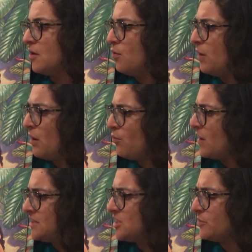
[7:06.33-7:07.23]
Where
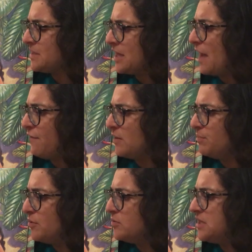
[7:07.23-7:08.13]
once there was life and
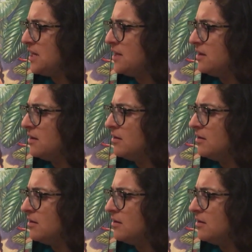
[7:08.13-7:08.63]
beauty,